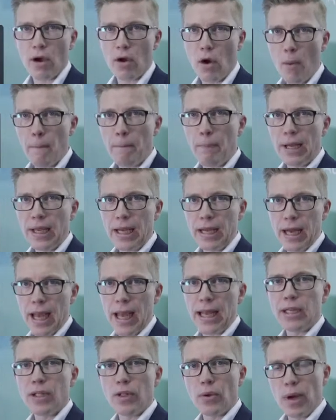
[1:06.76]
a complete
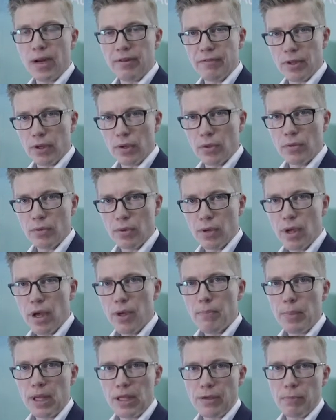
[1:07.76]
end-to-end view
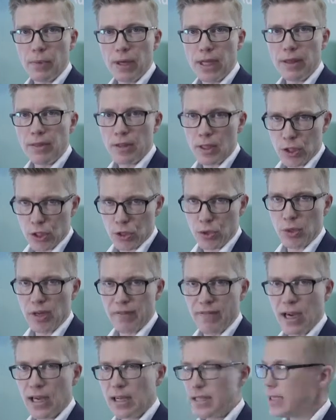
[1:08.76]
between two
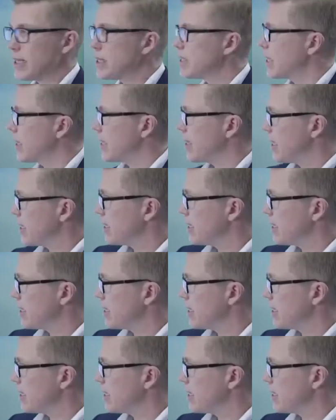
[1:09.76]
devices. In